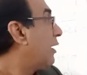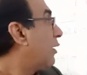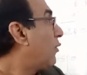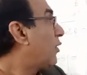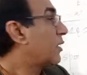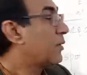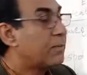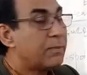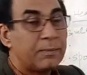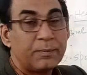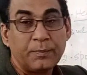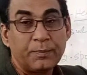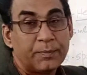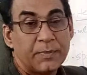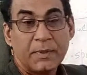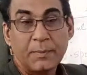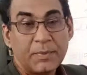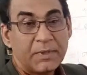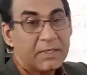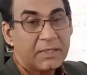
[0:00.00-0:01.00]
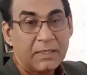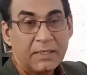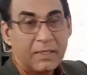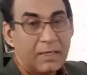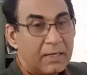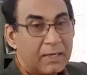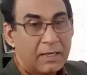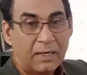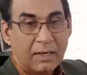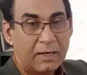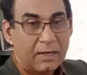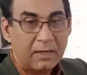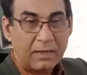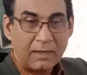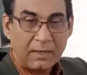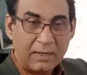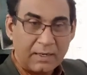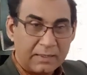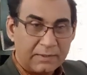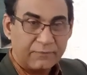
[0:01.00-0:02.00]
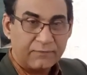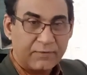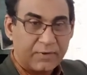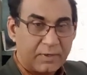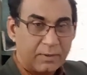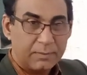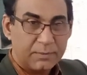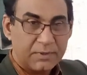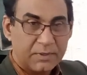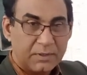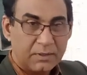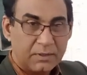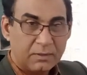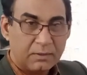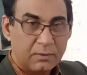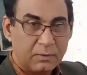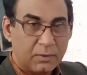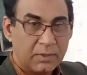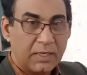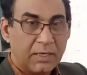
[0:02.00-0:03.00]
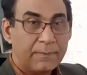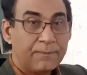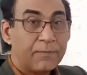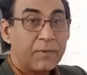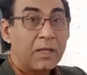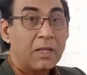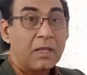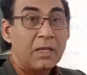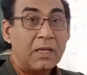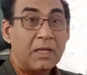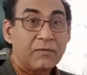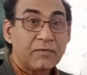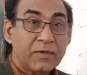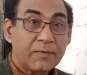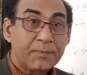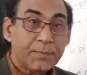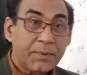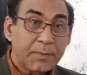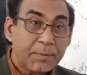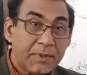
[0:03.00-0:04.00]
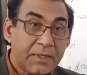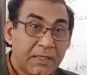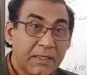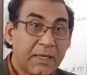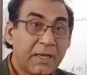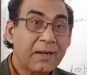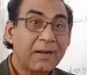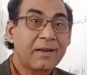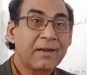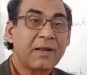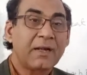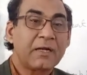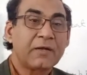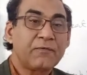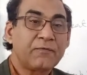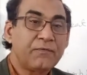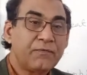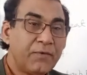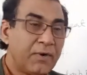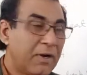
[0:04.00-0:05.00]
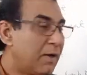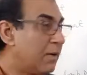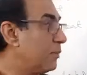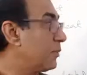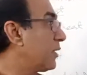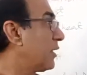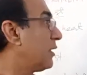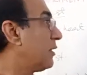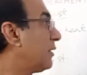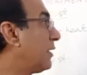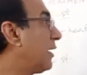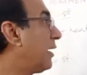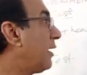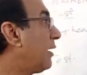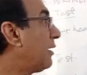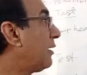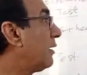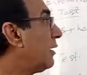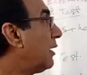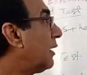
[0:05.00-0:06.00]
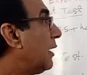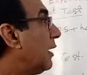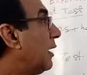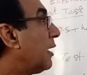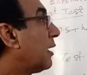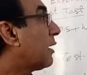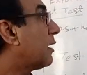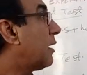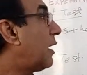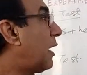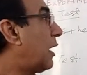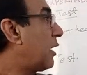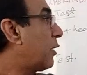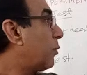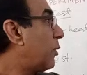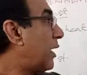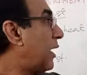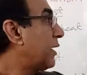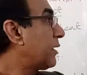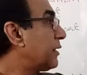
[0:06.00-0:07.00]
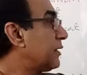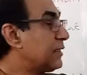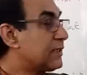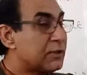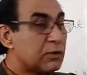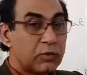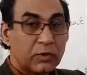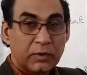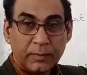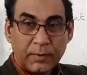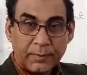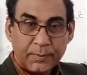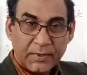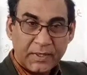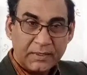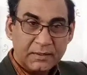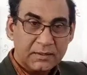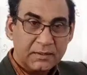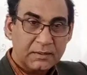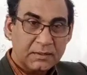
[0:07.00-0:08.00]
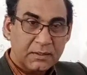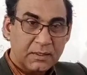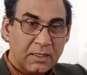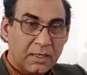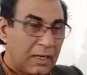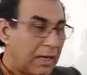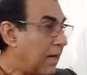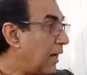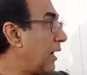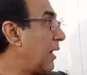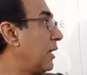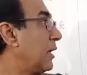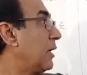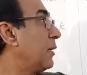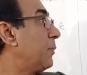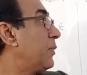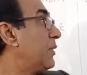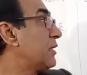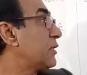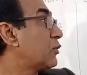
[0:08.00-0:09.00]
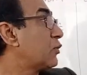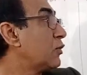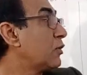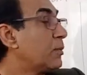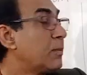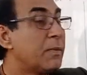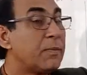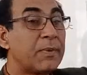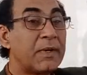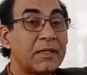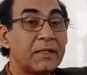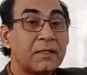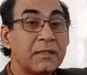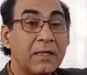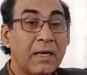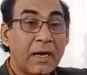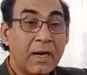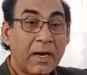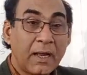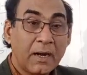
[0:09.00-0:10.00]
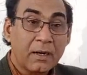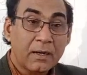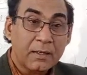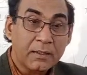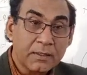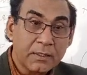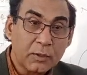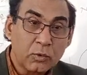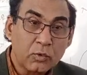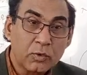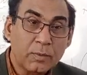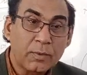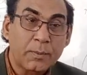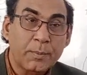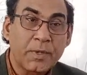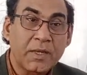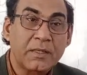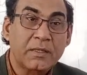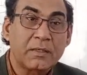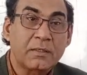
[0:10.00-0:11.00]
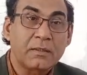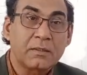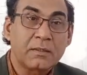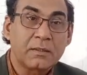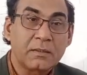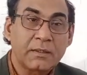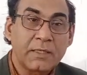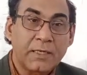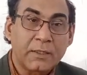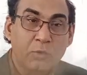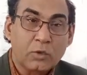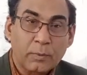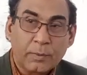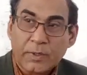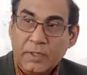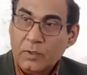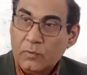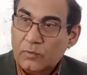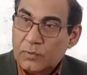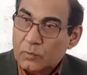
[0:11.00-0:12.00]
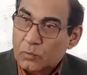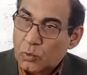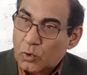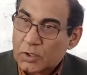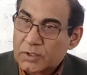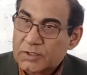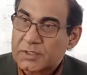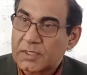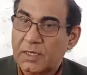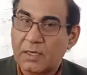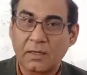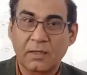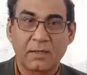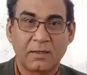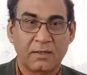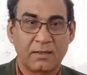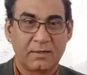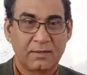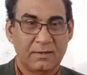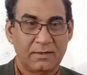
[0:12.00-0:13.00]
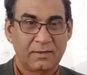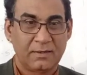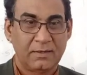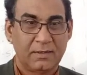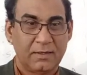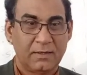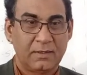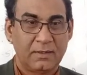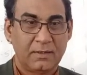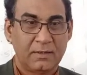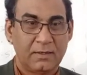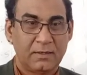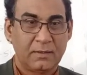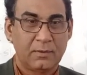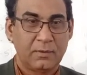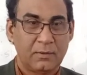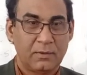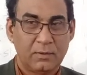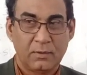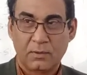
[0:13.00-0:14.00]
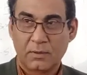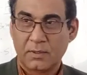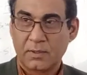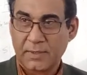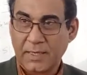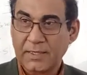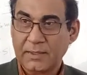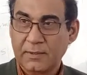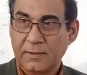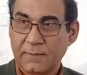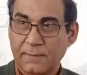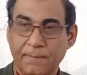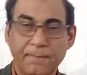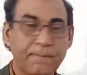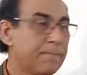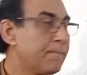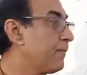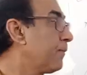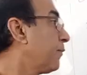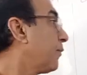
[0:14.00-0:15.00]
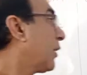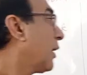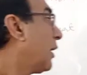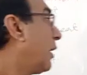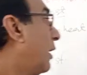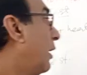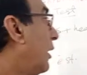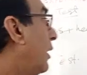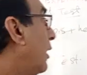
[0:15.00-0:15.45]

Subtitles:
what PPT are not formed. Okay. If the PPT are not formed, then carbohydrates could be present, or lipids could be present, or nothing could be present. That could be even water. Yes, right? Yes.